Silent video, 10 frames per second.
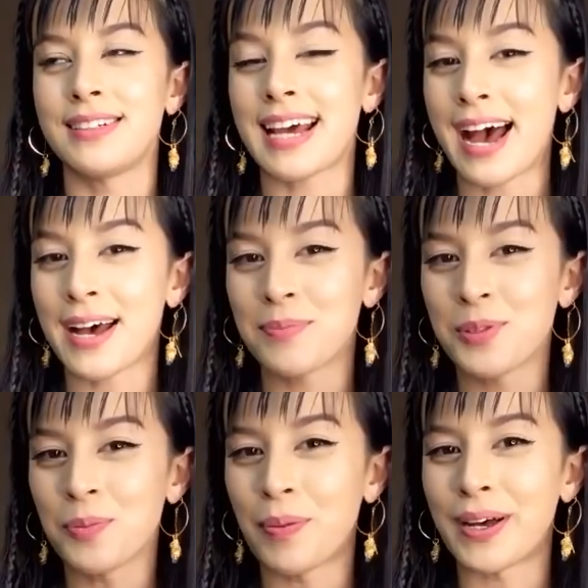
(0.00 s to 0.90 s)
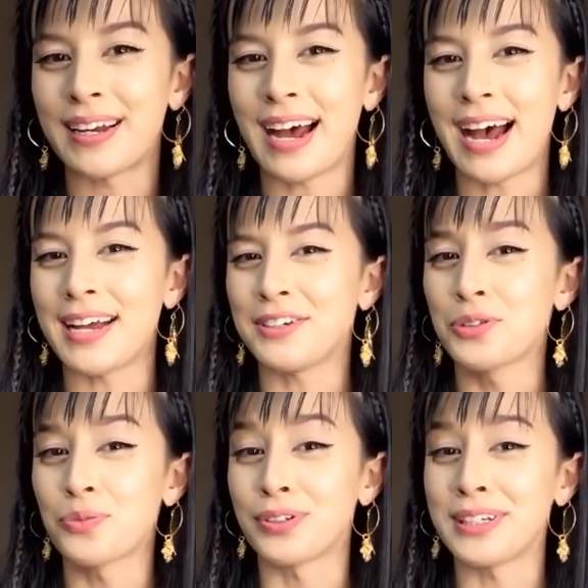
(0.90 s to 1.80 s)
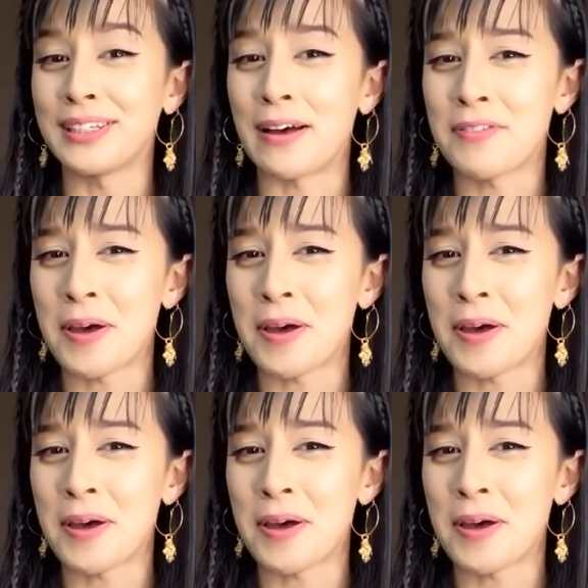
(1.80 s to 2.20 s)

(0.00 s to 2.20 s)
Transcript: dabs but i just really love